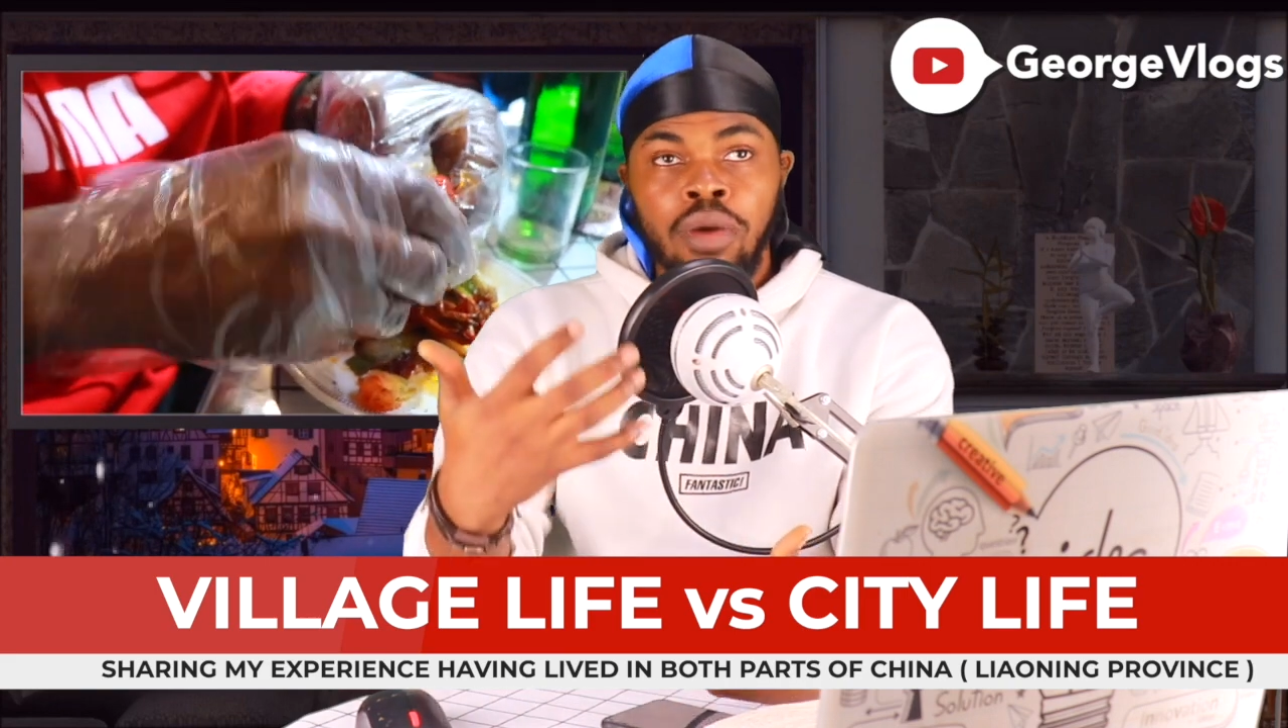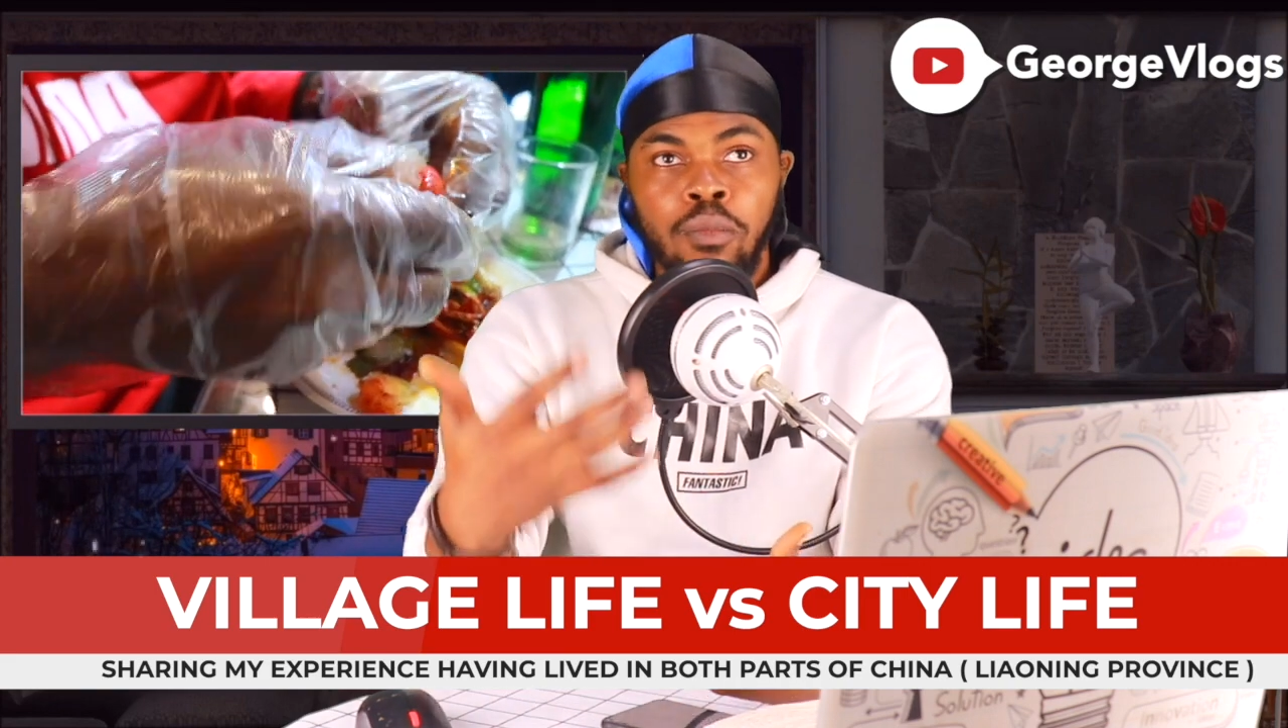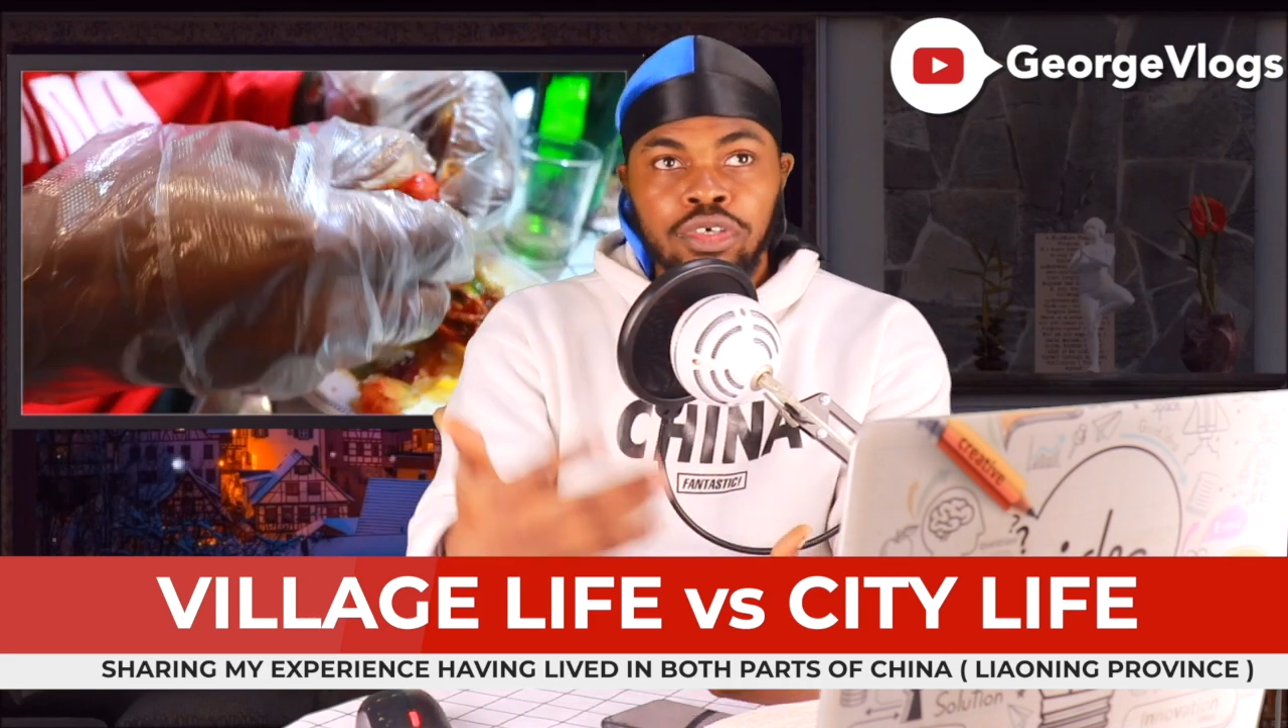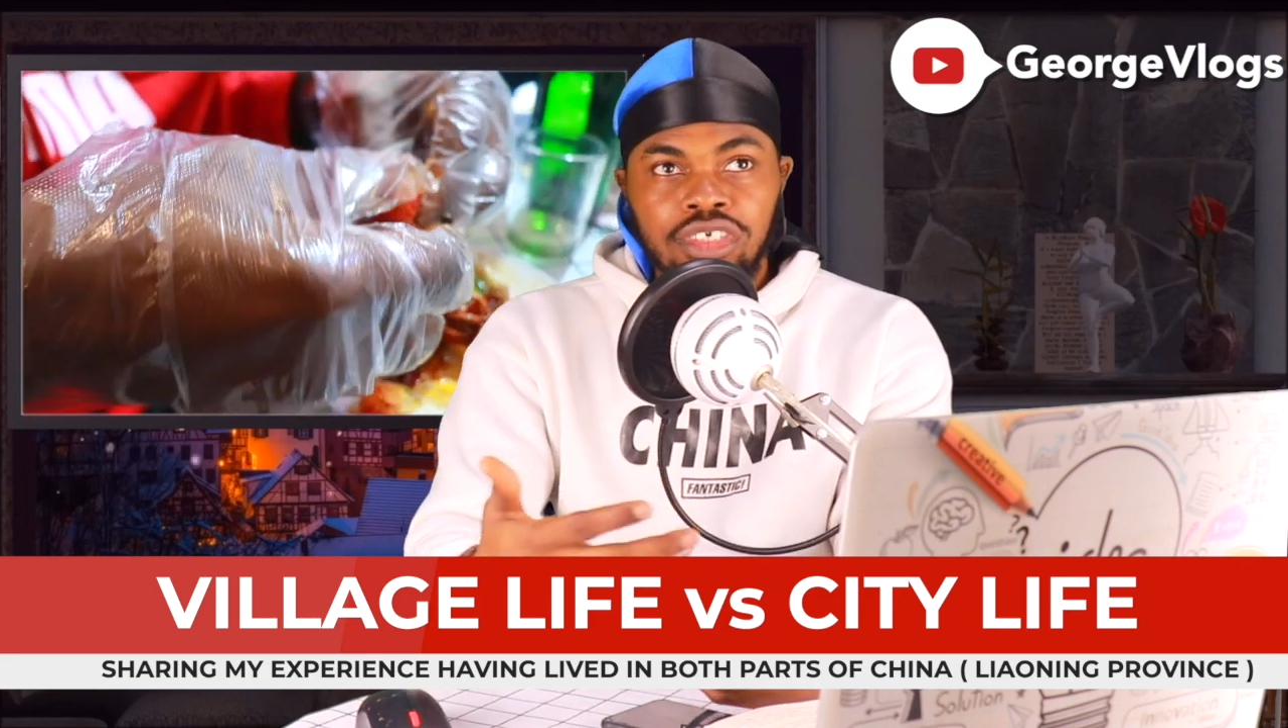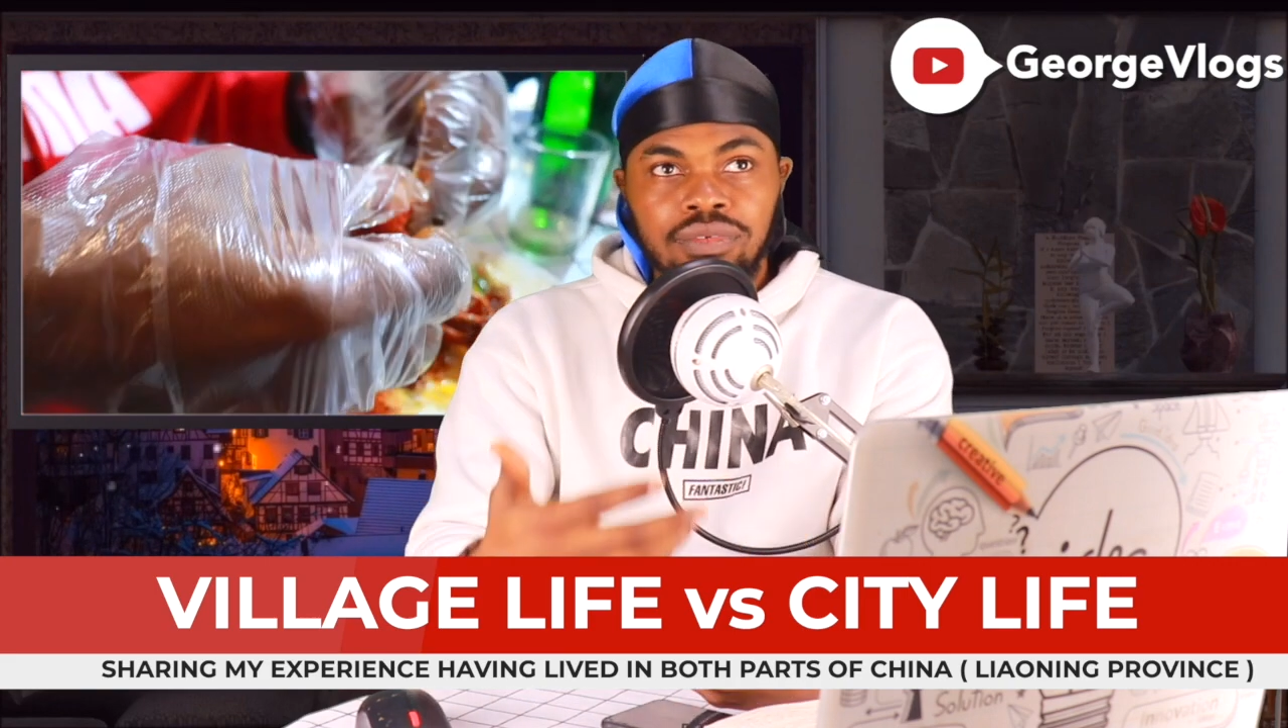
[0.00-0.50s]

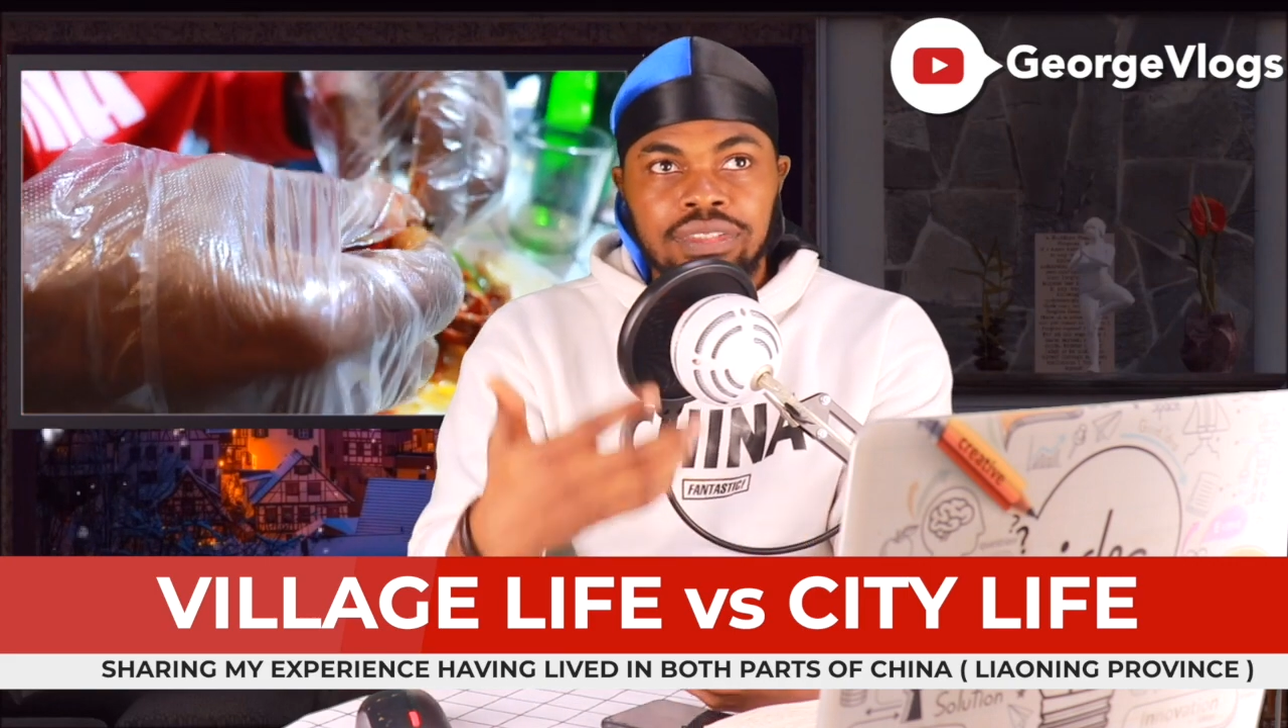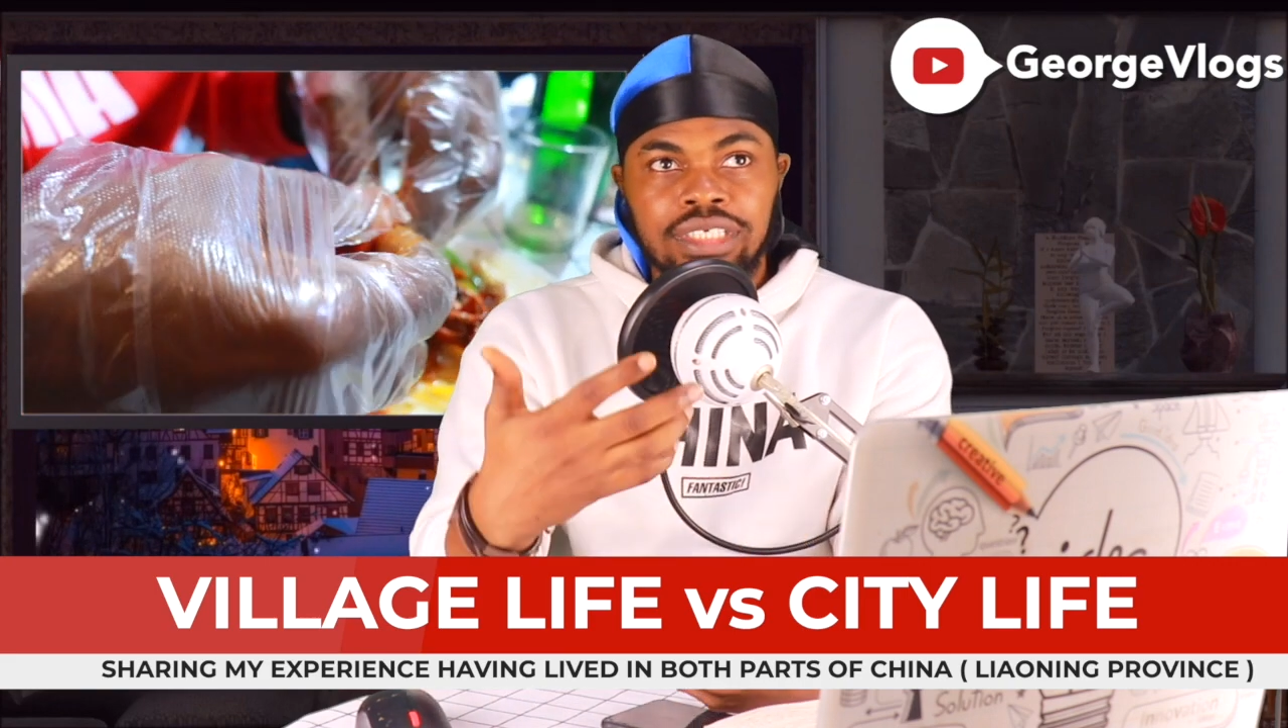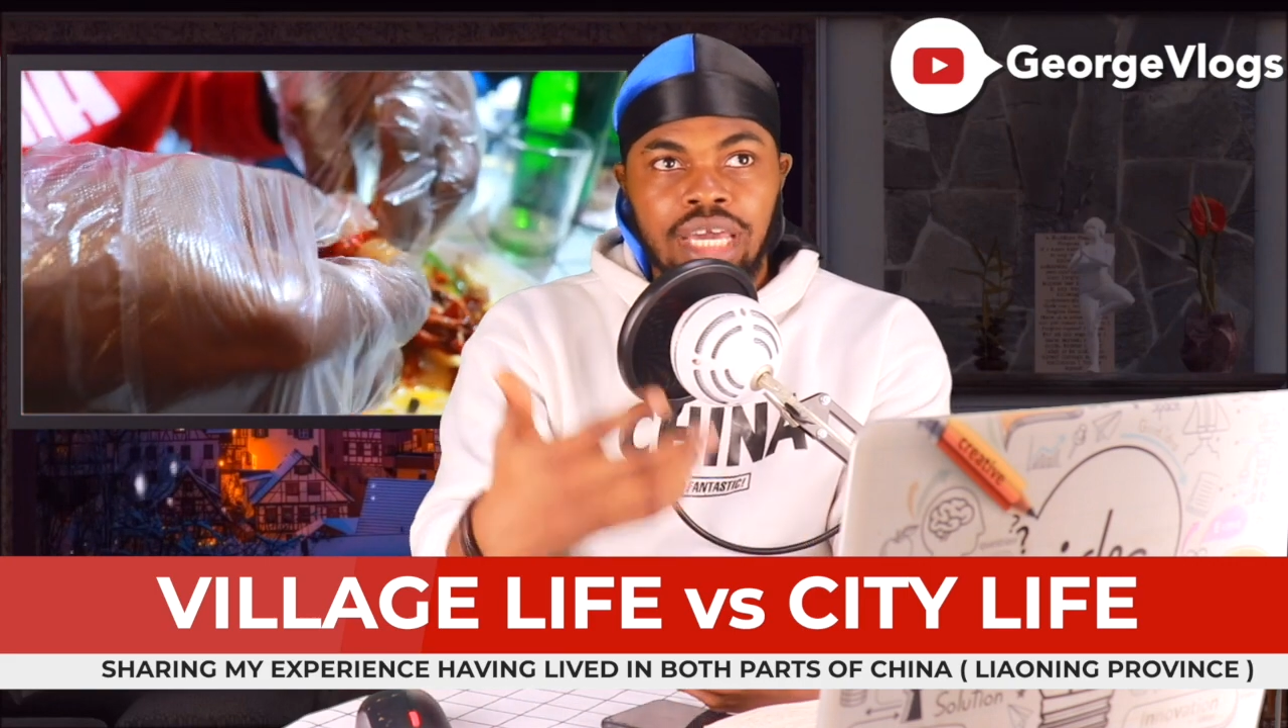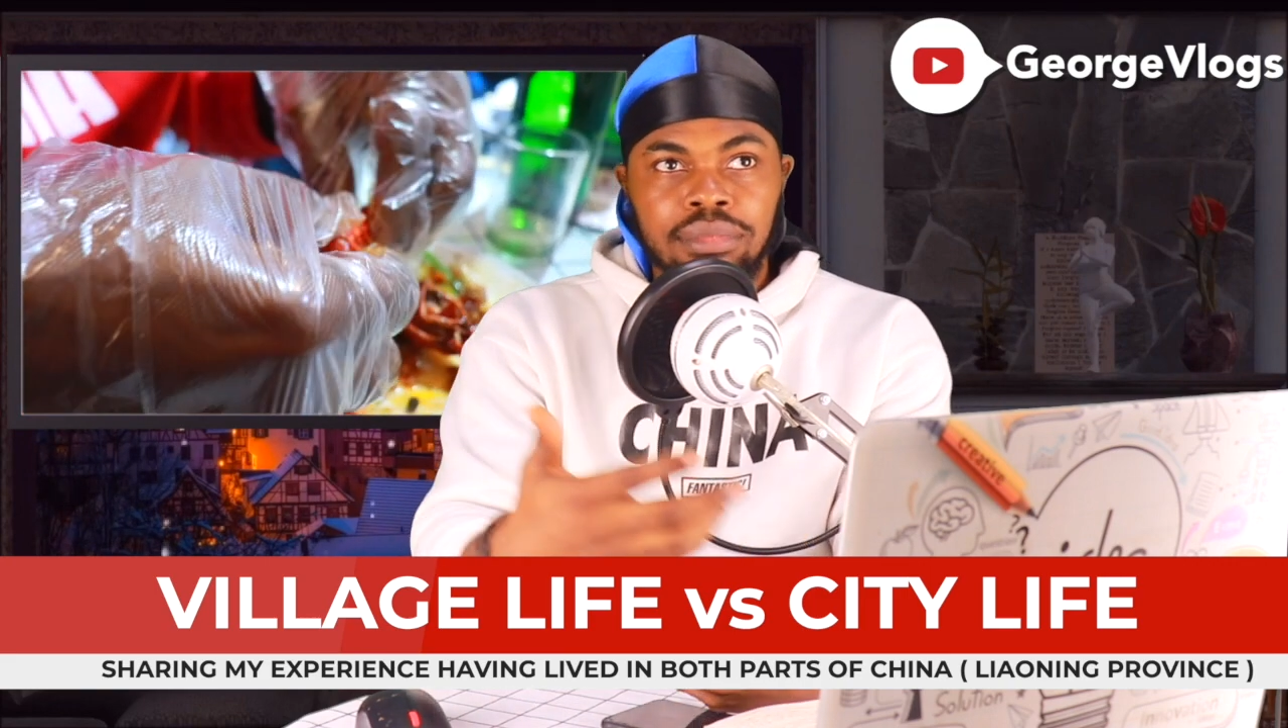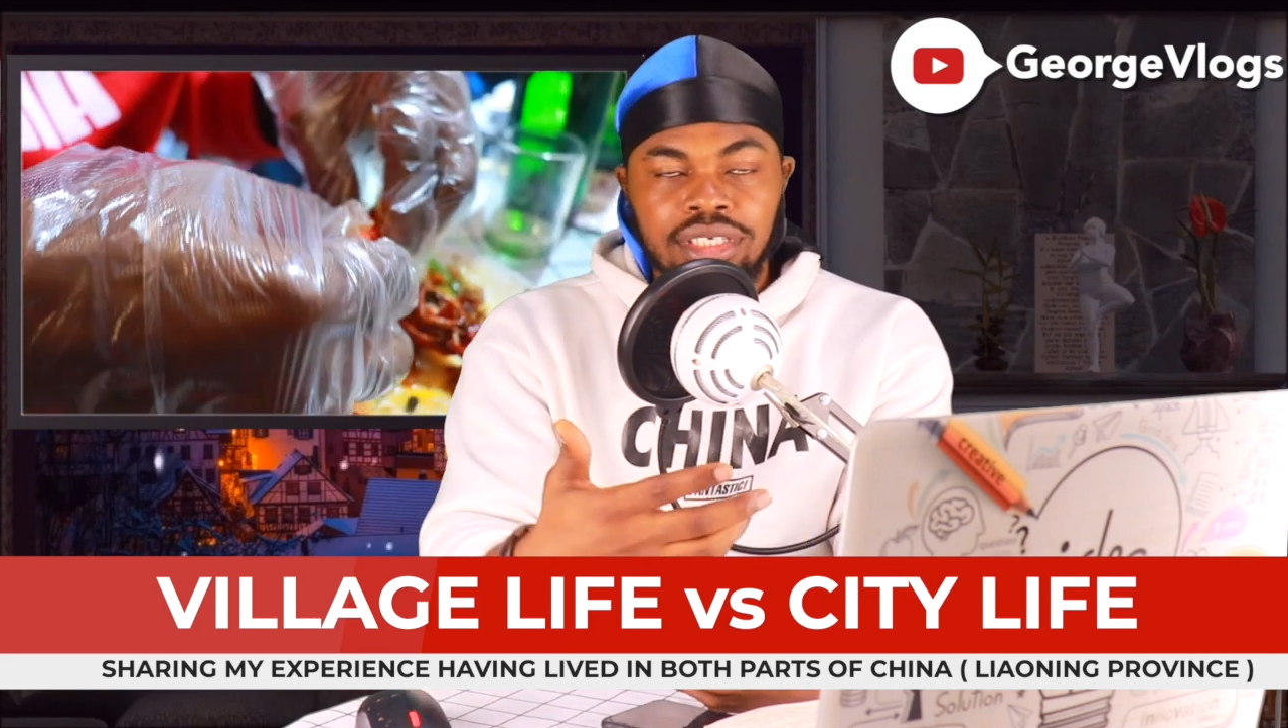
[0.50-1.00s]
most of the time